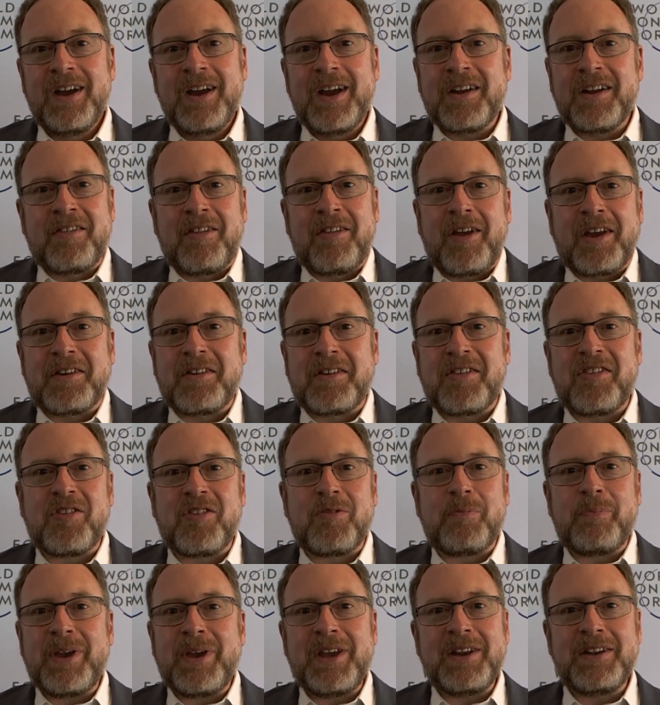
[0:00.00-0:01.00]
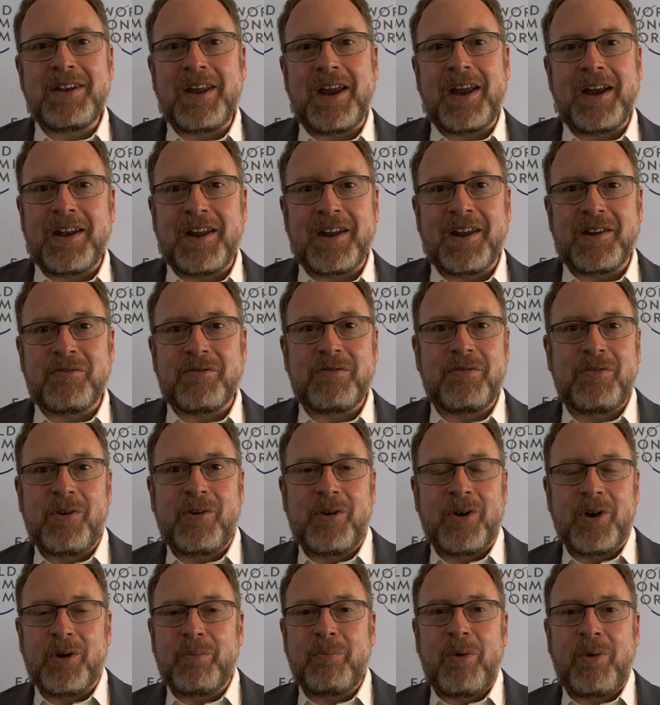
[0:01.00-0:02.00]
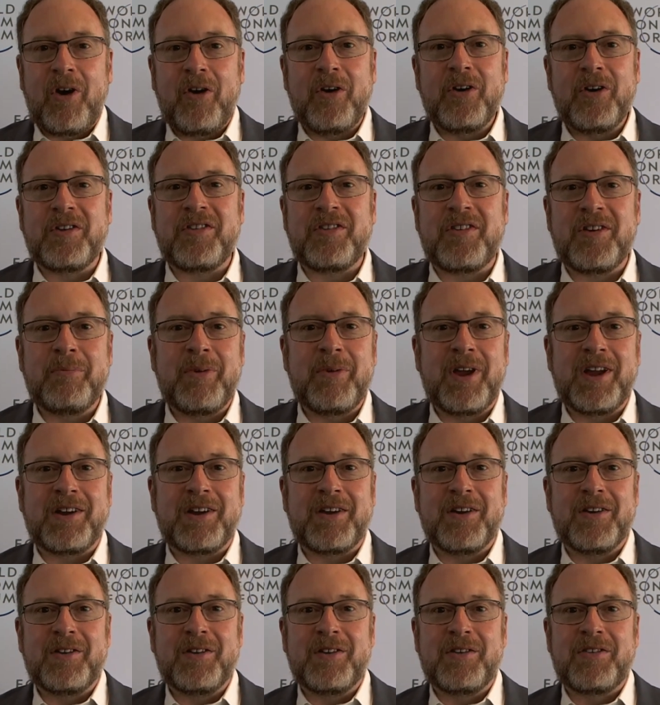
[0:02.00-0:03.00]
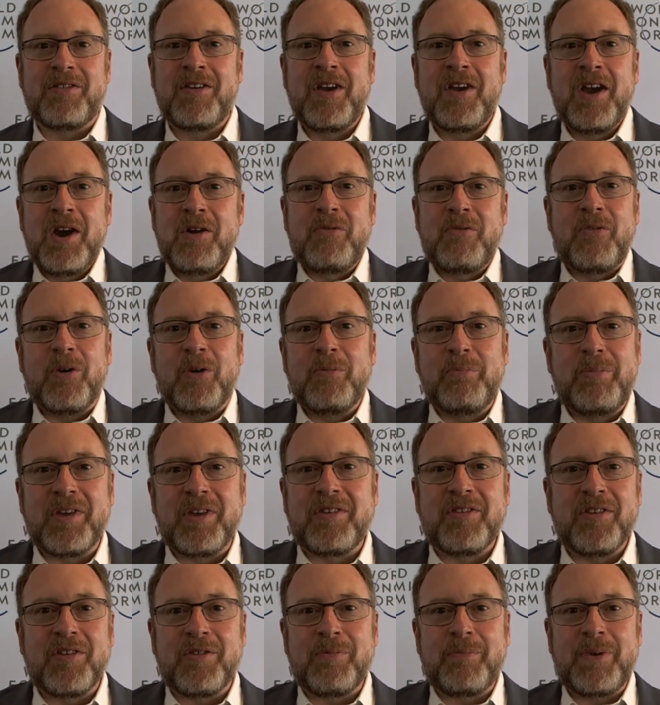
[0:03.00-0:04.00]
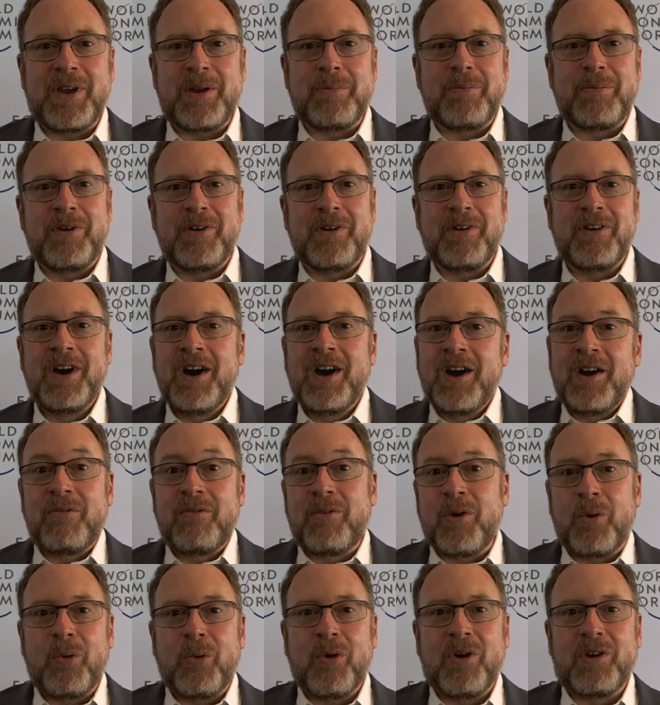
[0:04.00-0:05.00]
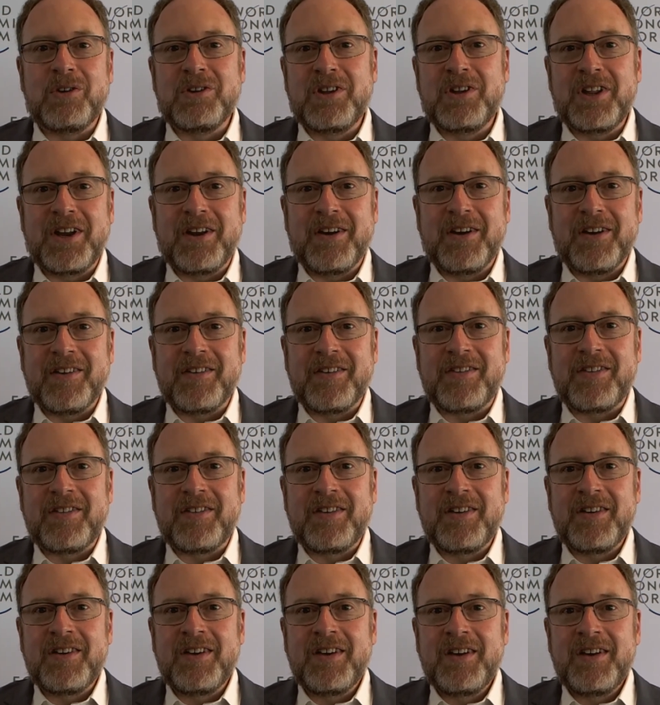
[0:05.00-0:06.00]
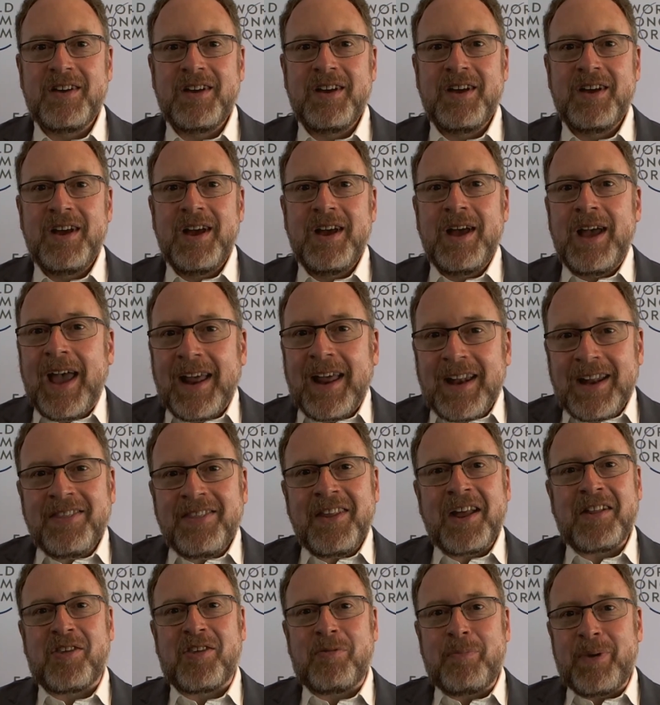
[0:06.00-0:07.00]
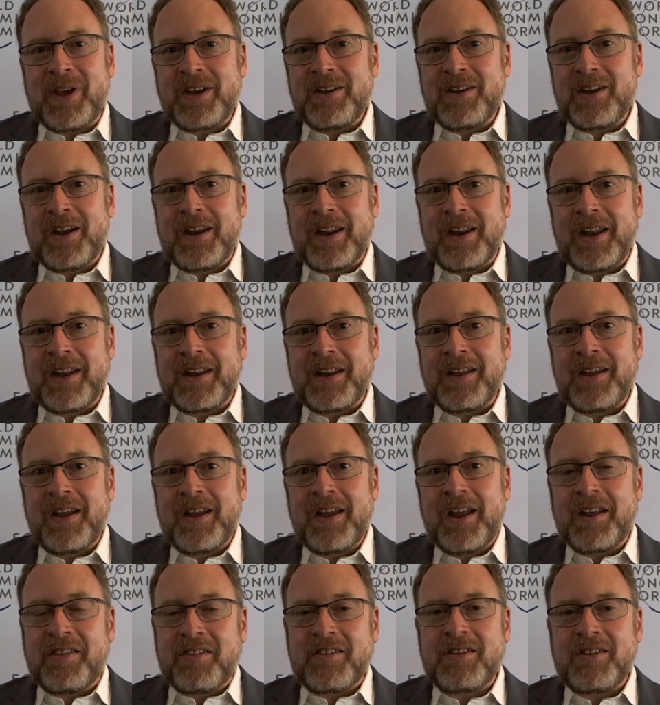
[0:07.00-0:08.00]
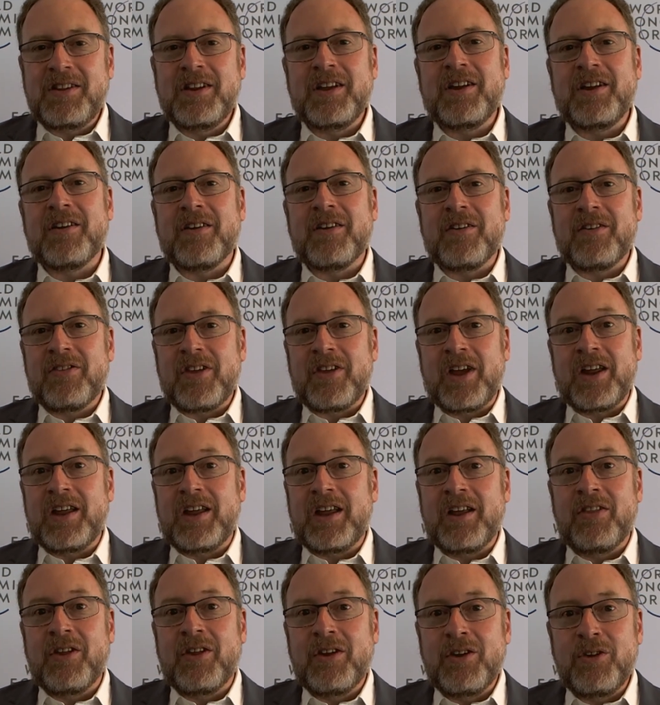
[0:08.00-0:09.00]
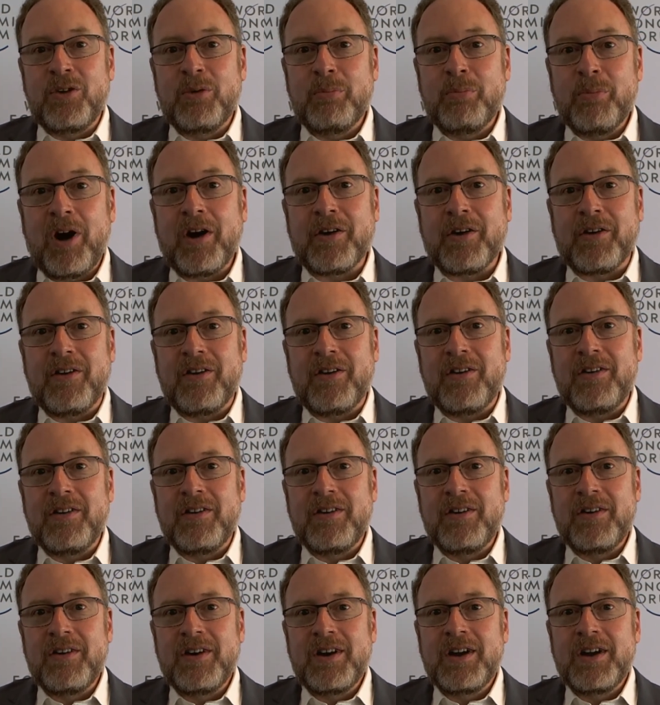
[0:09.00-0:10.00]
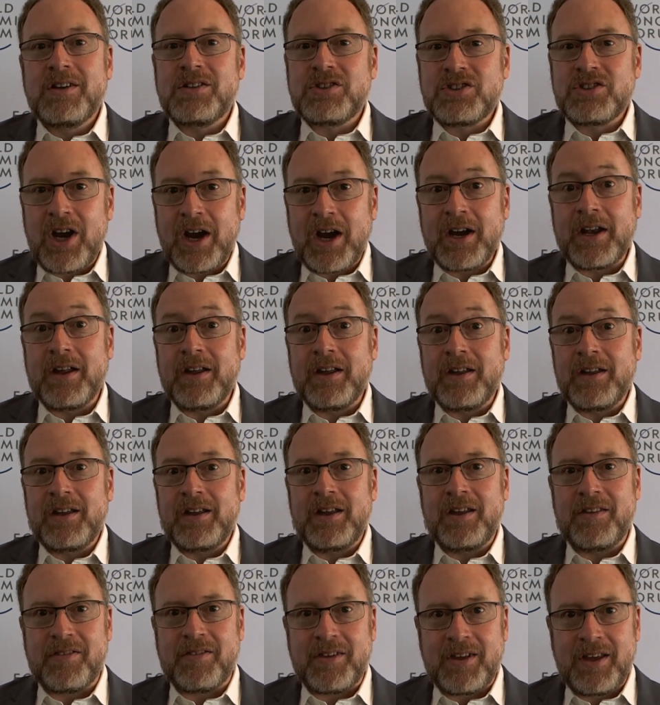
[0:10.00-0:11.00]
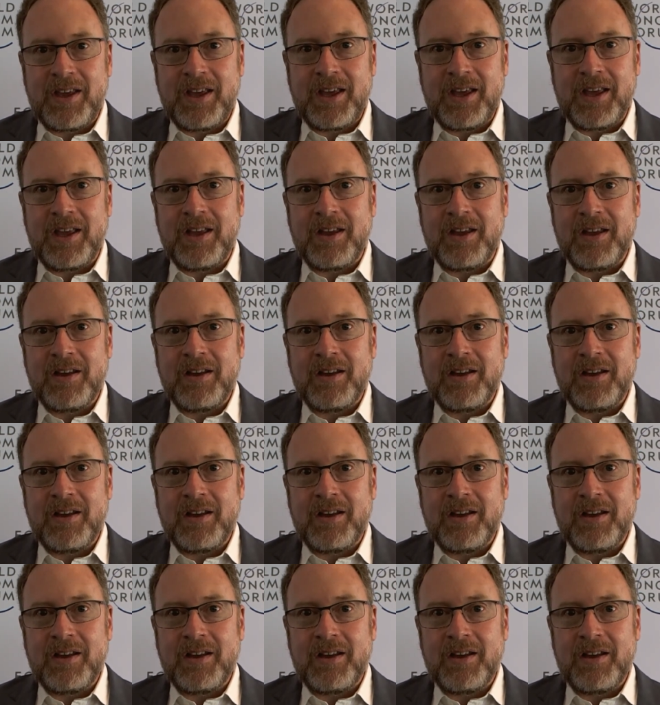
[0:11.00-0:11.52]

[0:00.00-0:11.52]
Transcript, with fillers: It's like speed dating for policymakers, for business people, for world leaders. And in that speed dating, it's clear that in the new model, China is key.